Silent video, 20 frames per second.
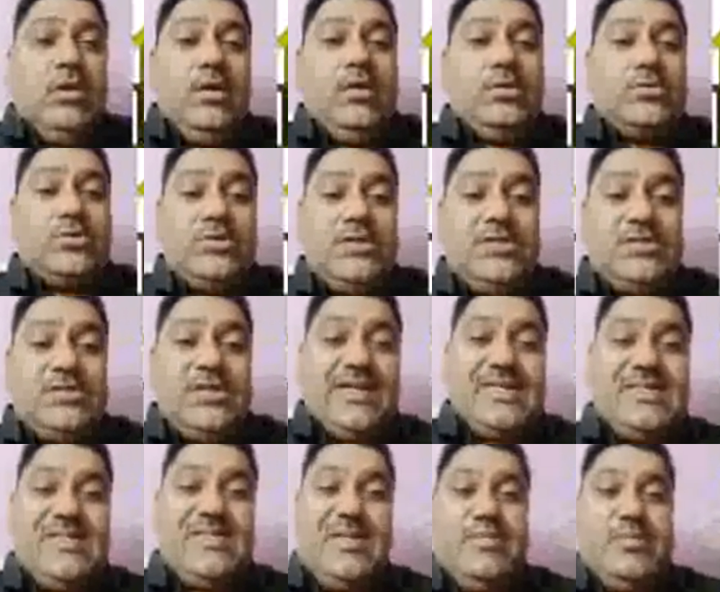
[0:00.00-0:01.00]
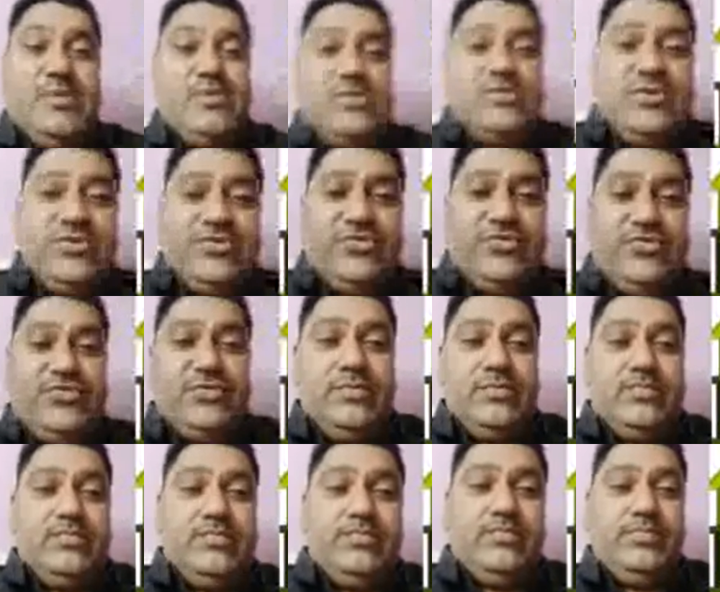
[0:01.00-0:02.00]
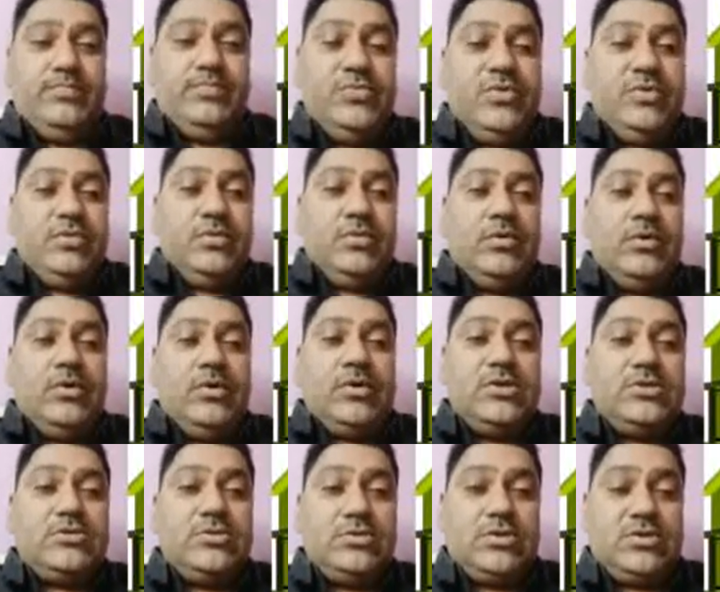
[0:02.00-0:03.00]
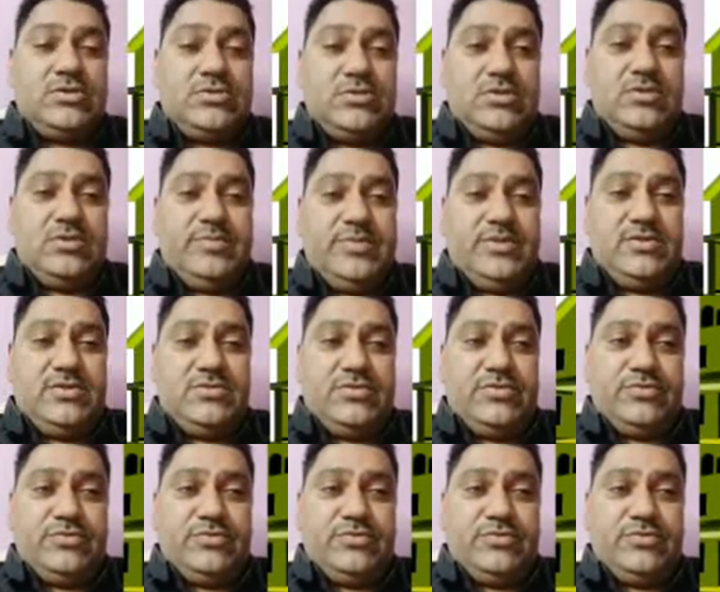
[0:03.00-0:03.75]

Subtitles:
So these are examples of resources on the basis of